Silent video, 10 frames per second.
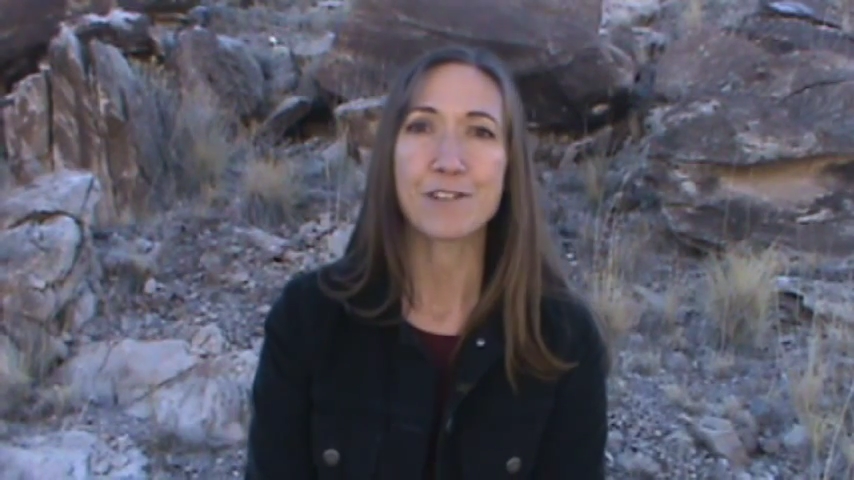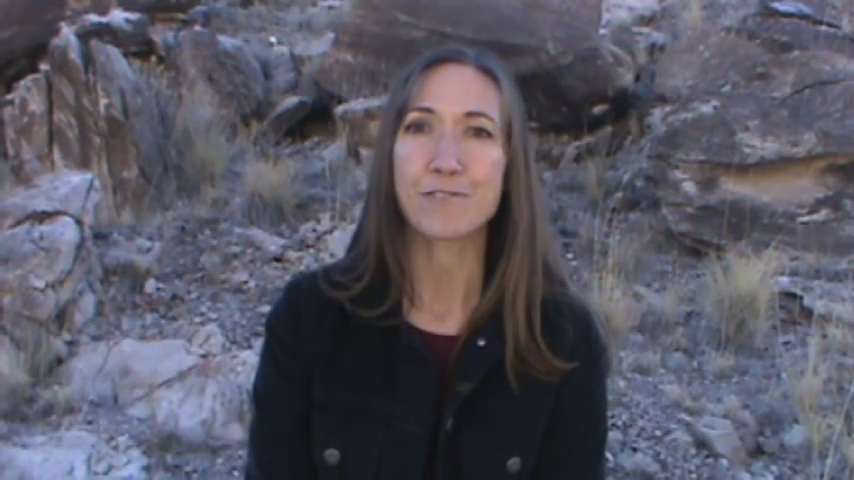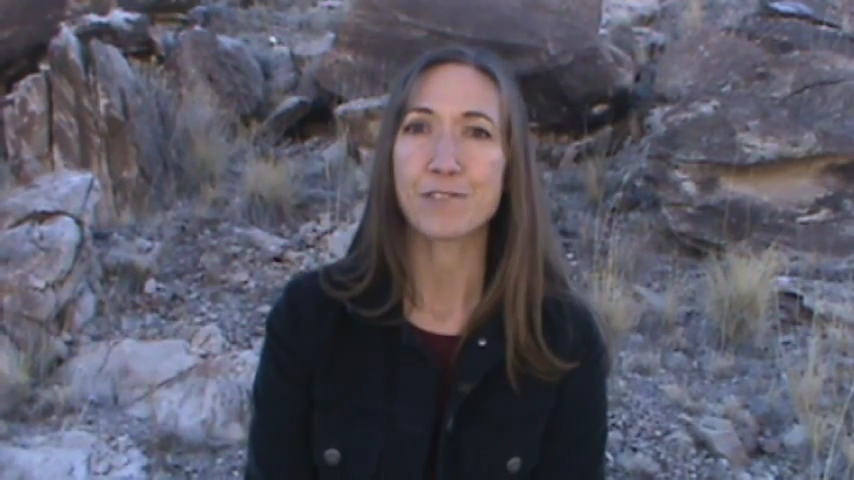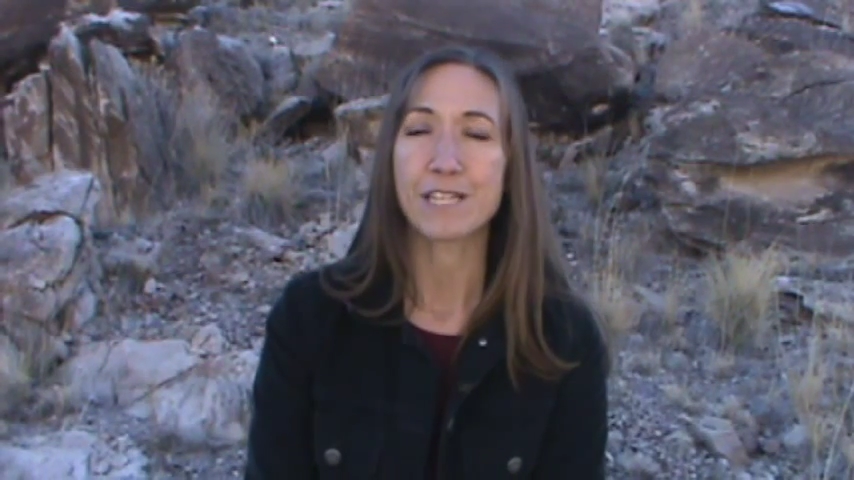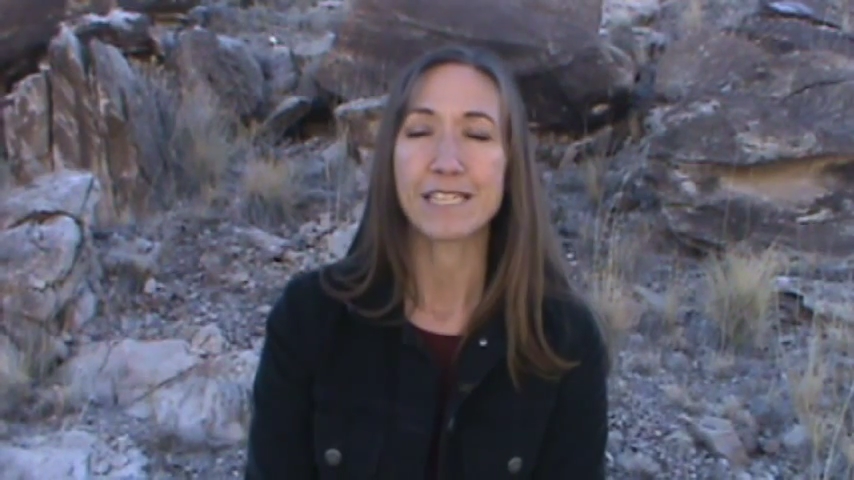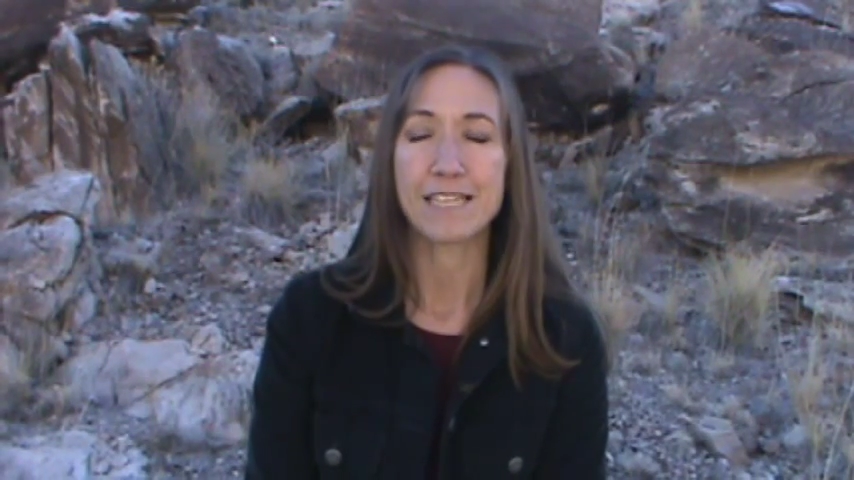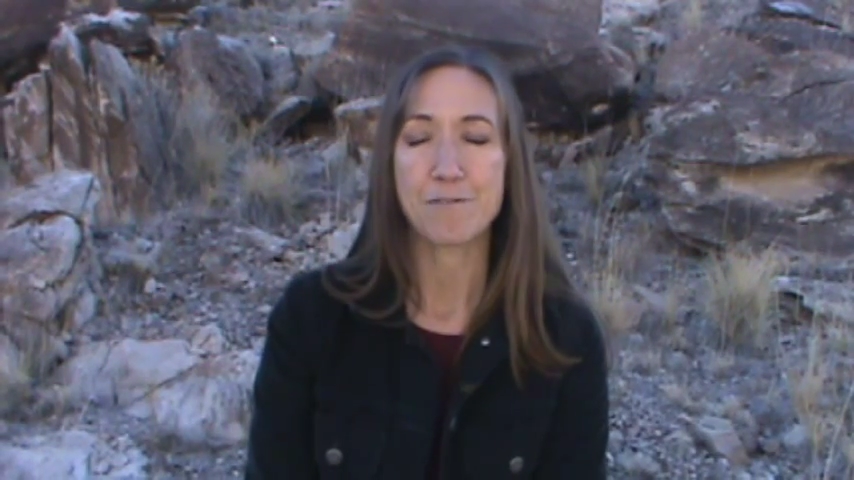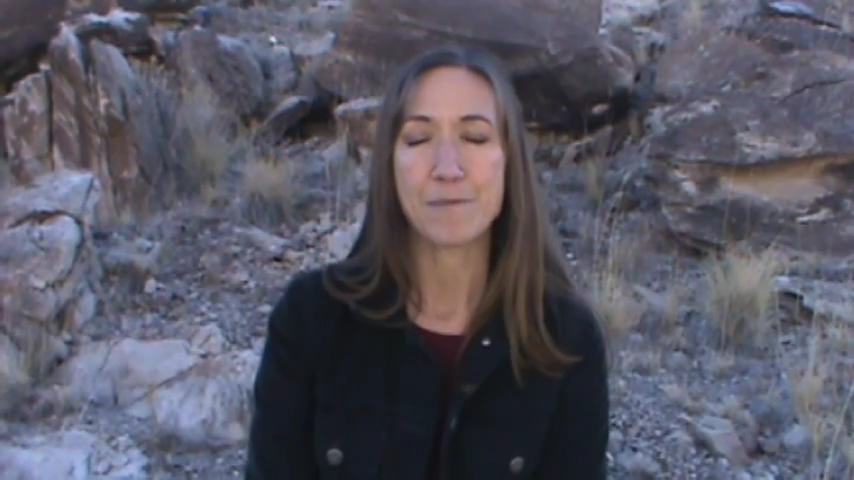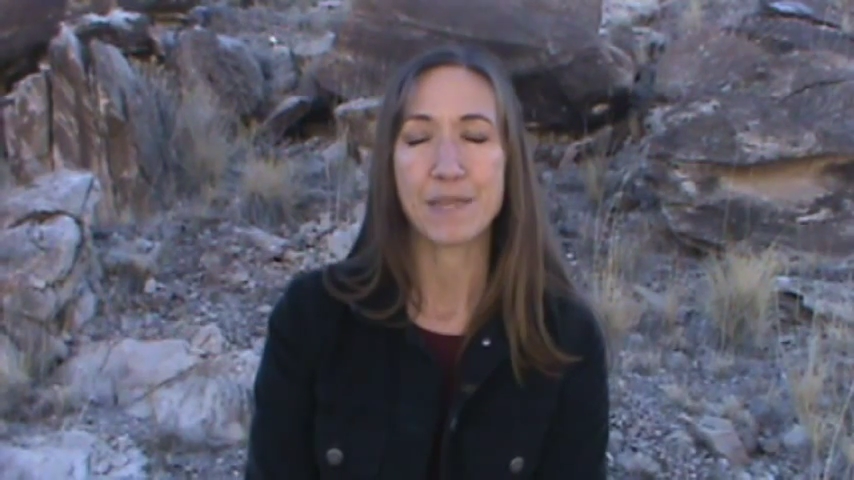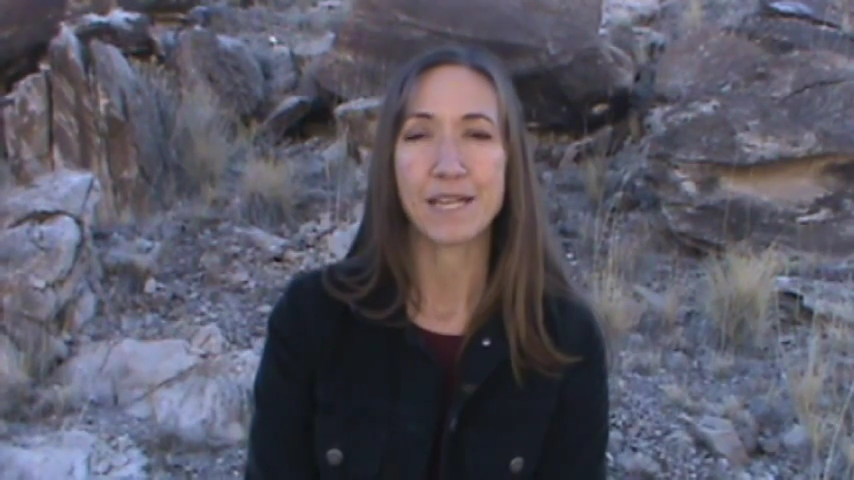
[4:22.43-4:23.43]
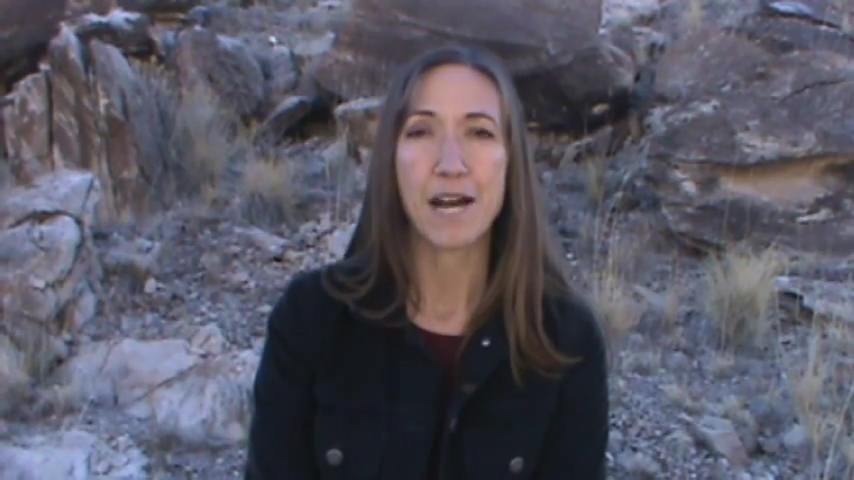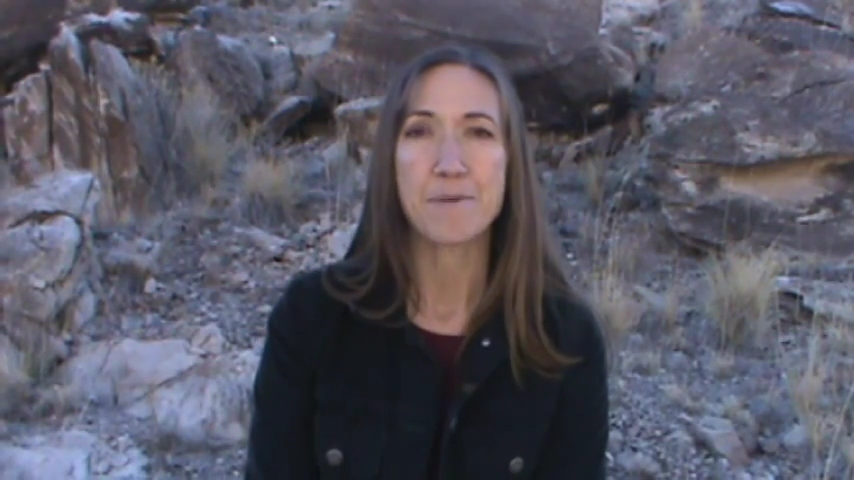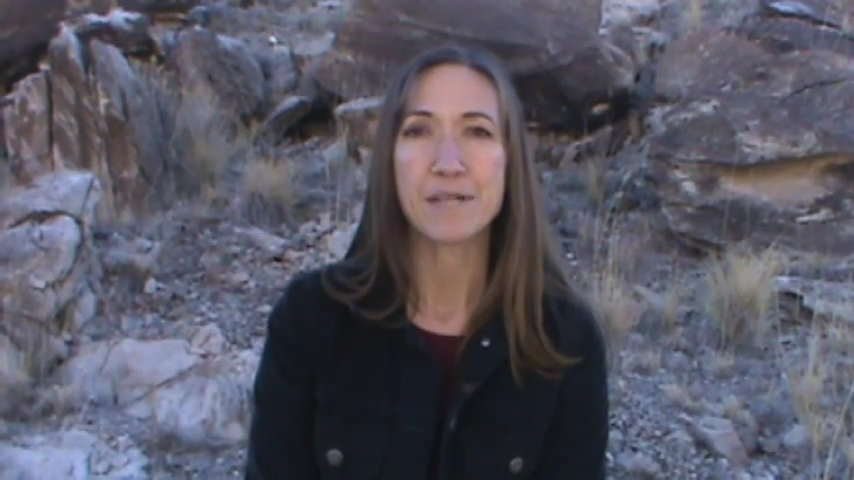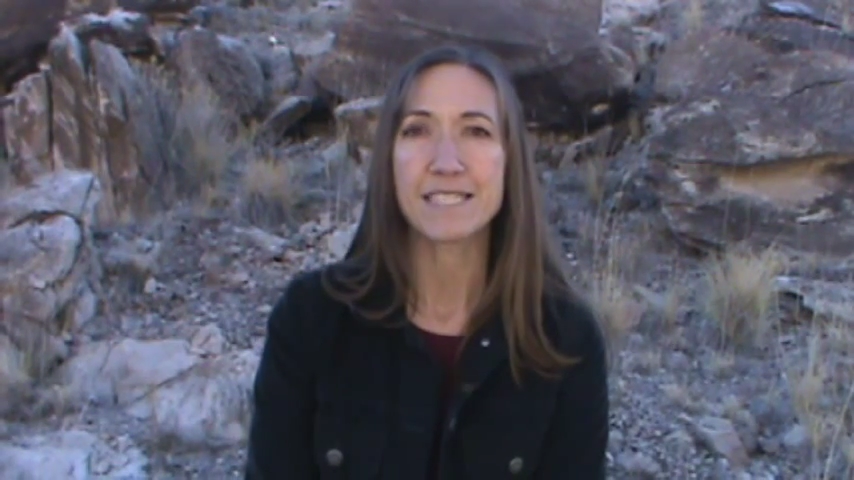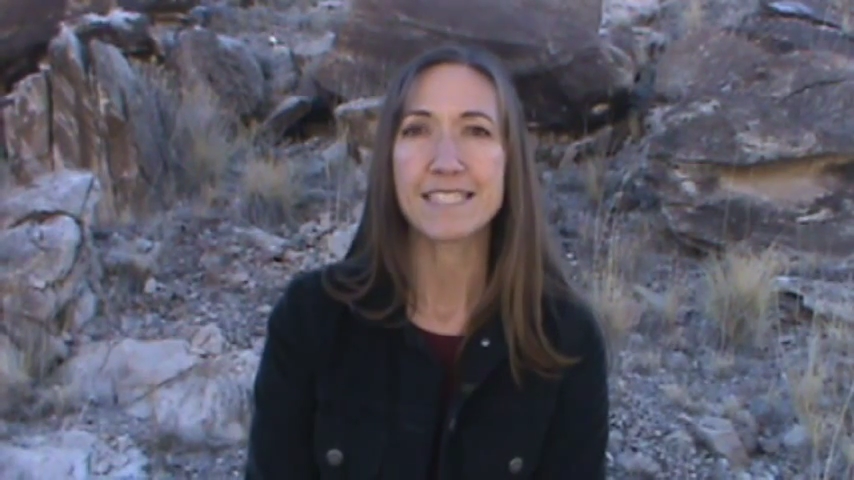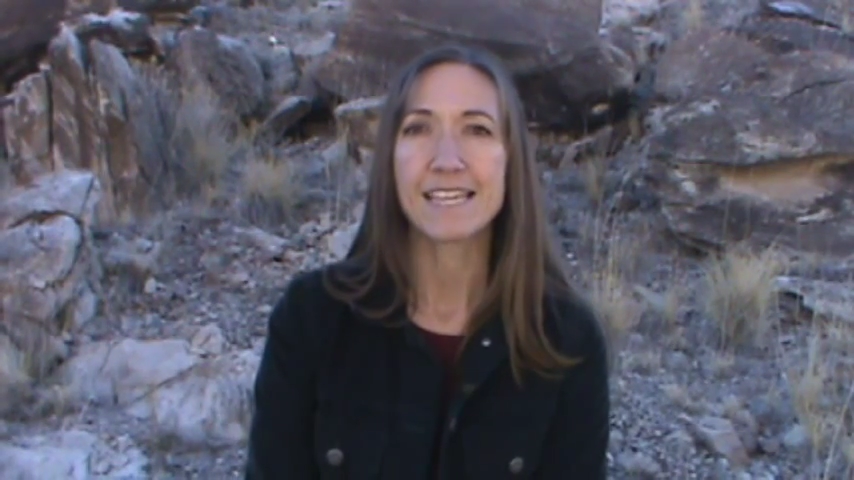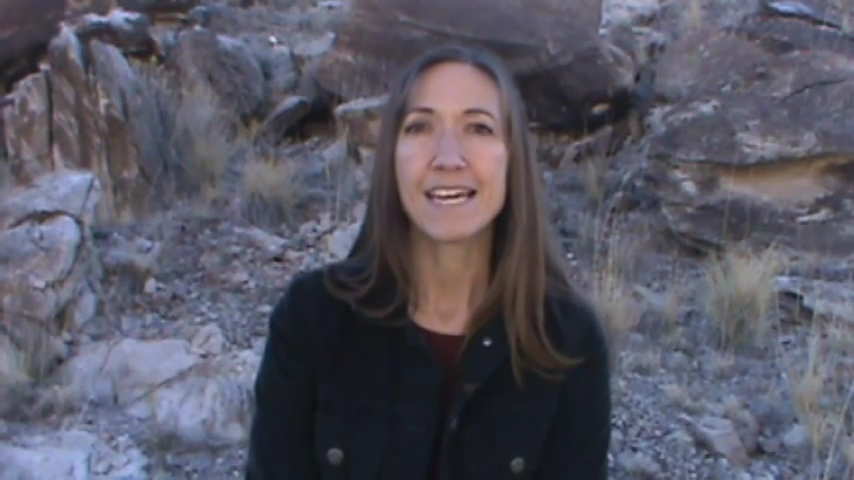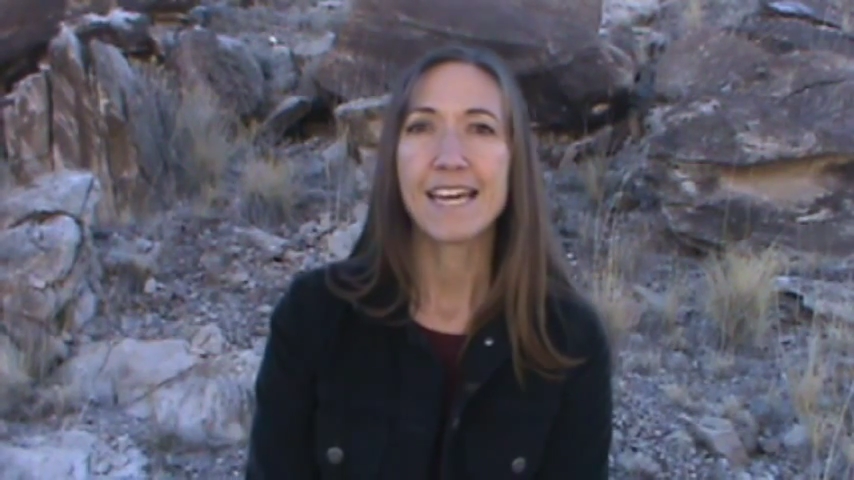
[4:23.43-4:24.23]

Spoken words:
feel free to leave them in the comments.